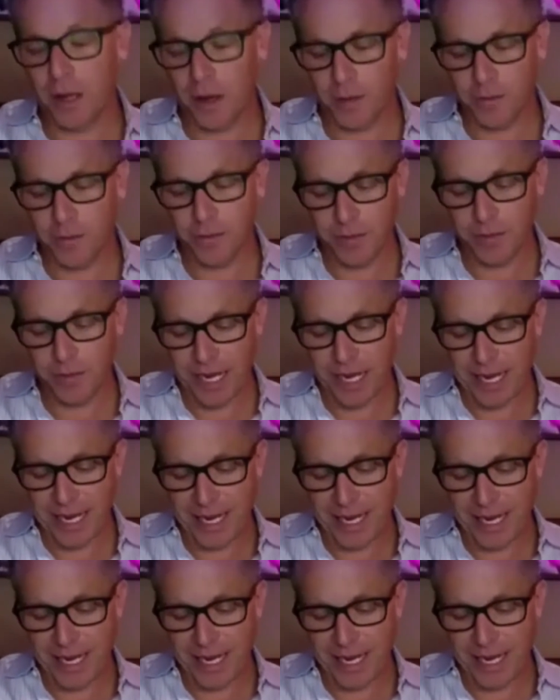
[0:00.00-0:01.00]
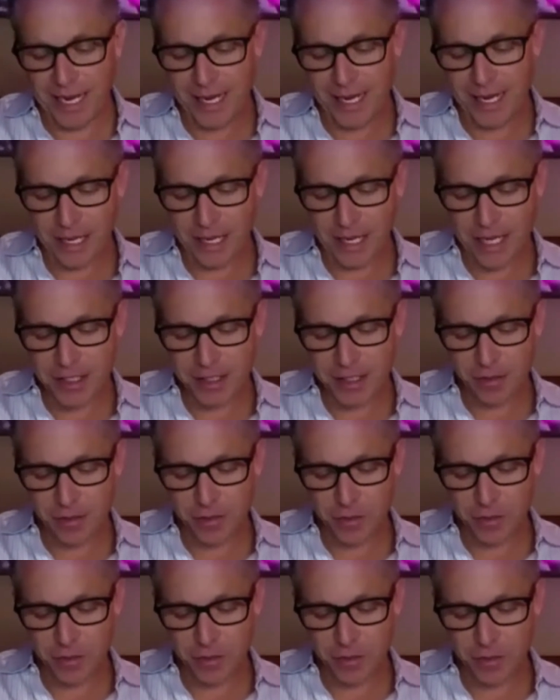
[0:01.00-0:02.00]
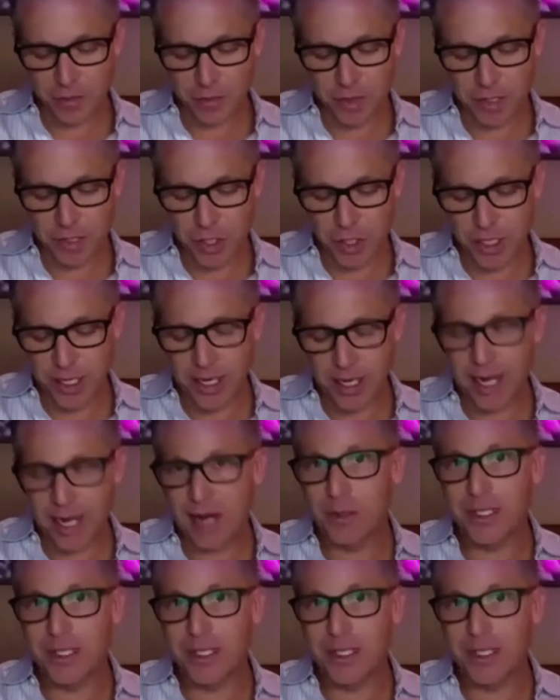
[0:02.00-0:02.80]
and my last position,